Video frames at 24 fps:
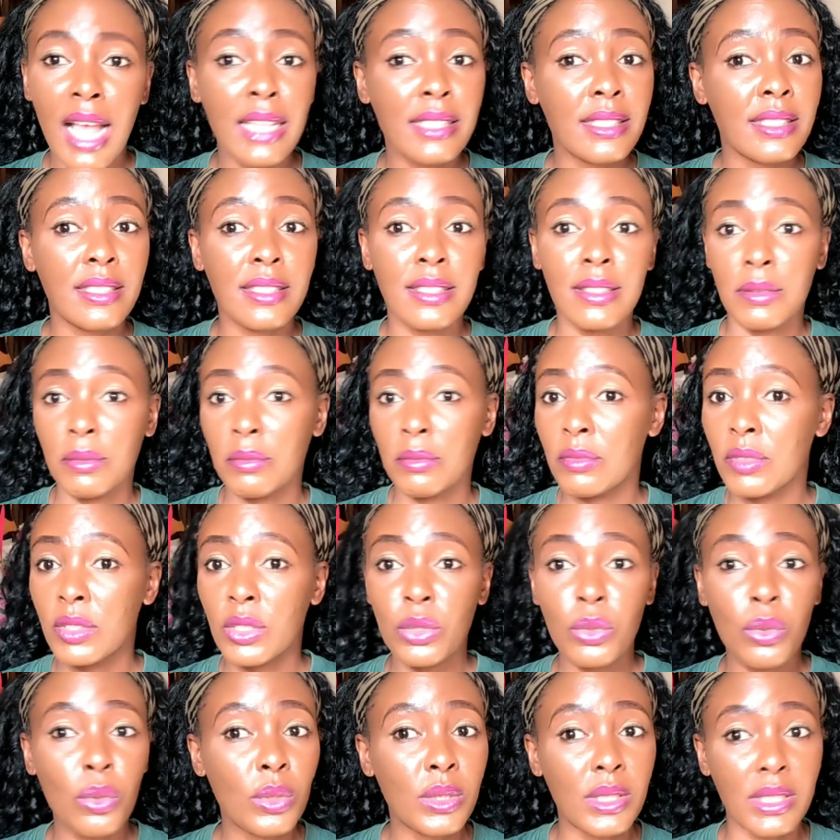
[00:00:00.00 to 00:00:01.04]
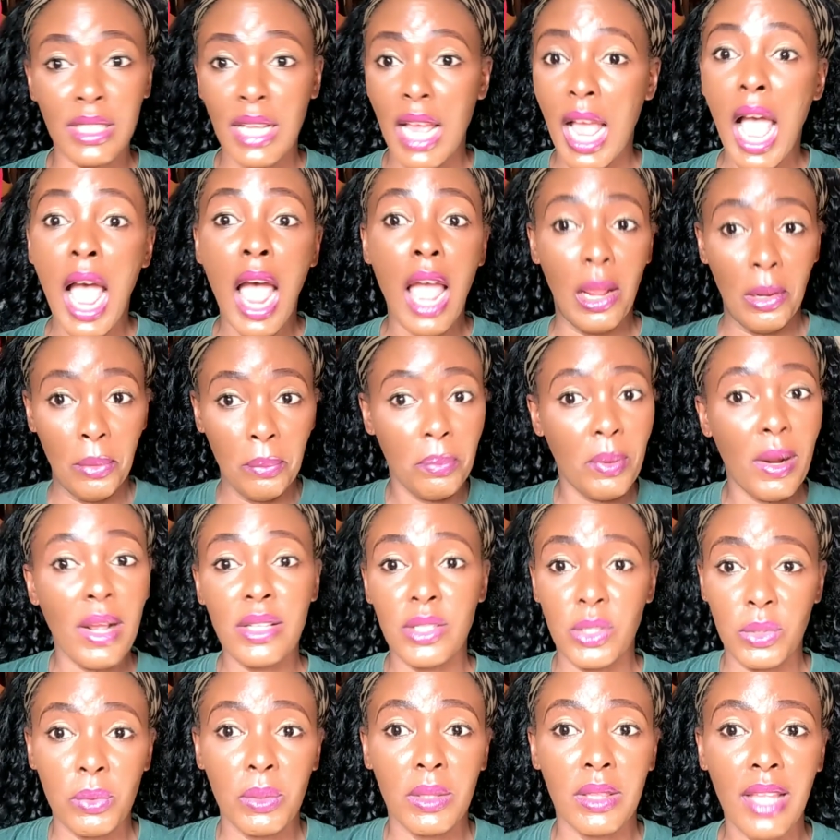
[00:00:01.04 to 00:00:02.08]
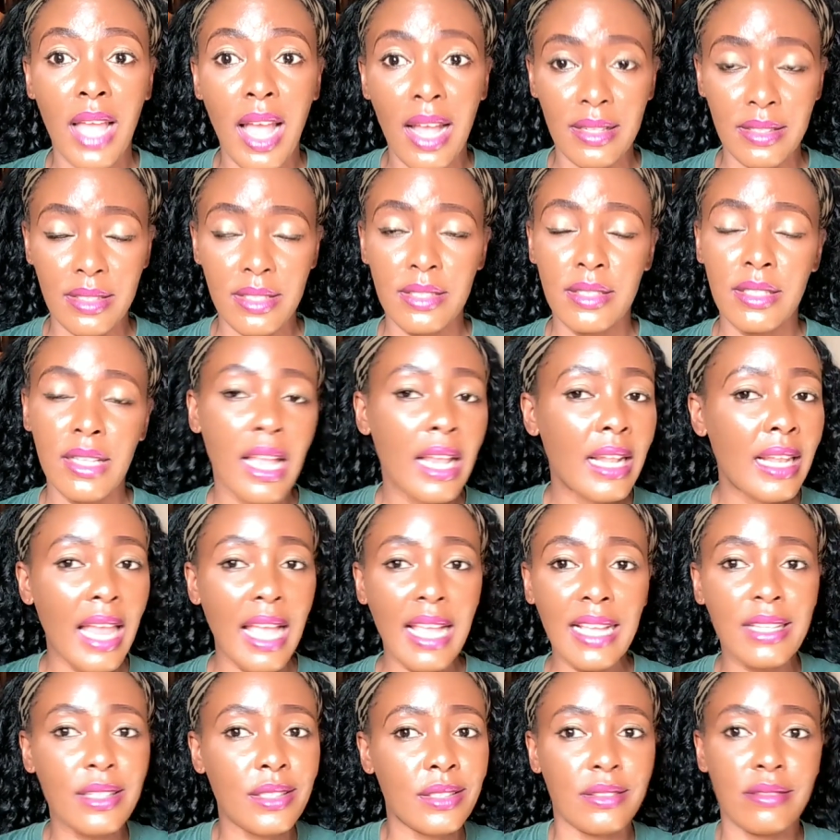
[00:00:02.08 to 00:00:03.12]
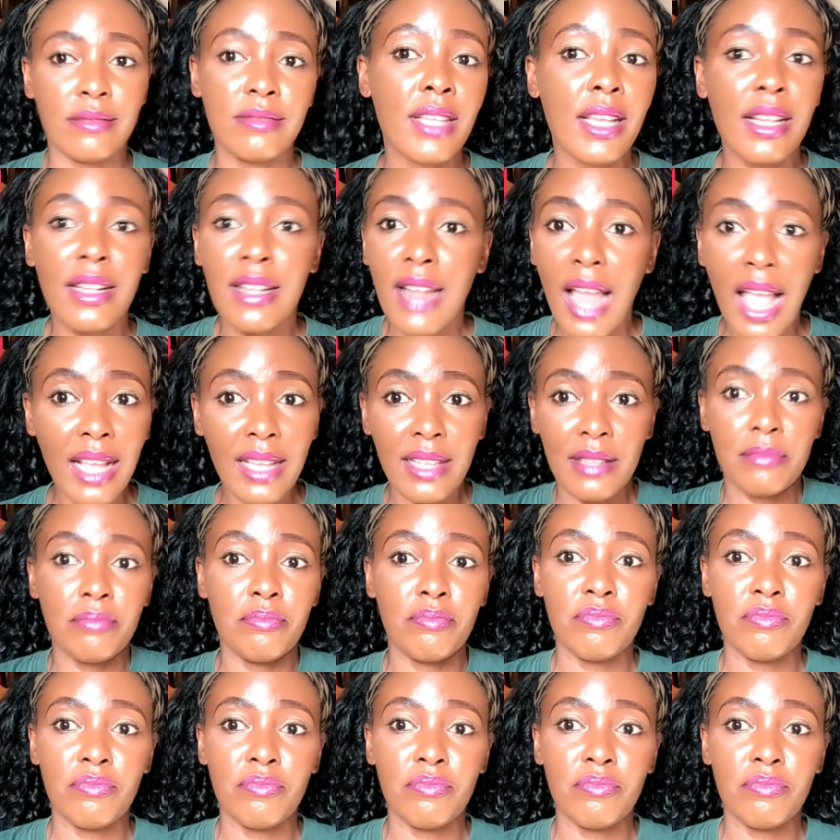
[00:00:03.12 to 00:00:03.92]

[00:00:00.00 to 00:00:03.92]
and schools are impressed with that. They like they like